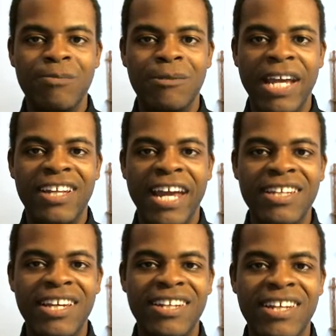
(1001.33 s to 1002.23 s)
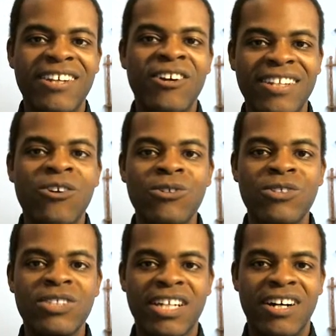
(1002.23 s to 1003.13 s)
alien
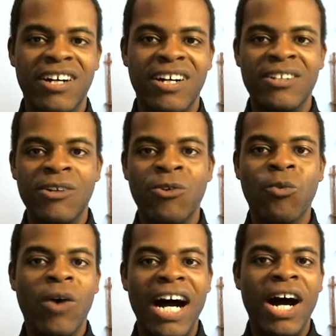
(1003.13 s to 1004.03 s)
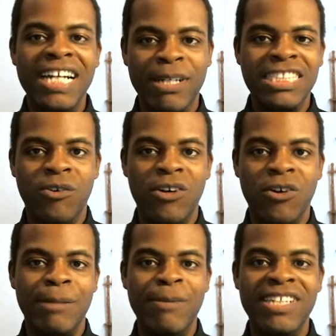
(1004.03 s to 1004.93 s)
who's wise about the
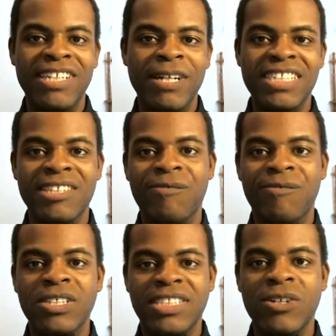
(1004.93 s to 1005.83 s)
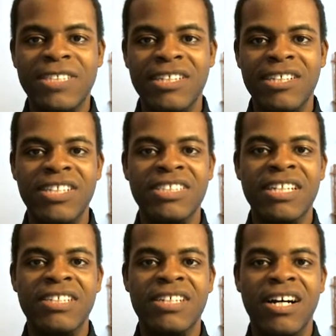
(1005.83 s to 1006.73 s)
Force. I mean, yes, she isn't Force sensitive. She
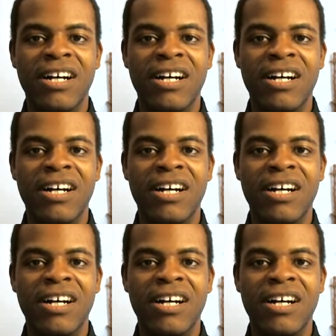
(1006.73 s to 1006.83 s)
doesn't.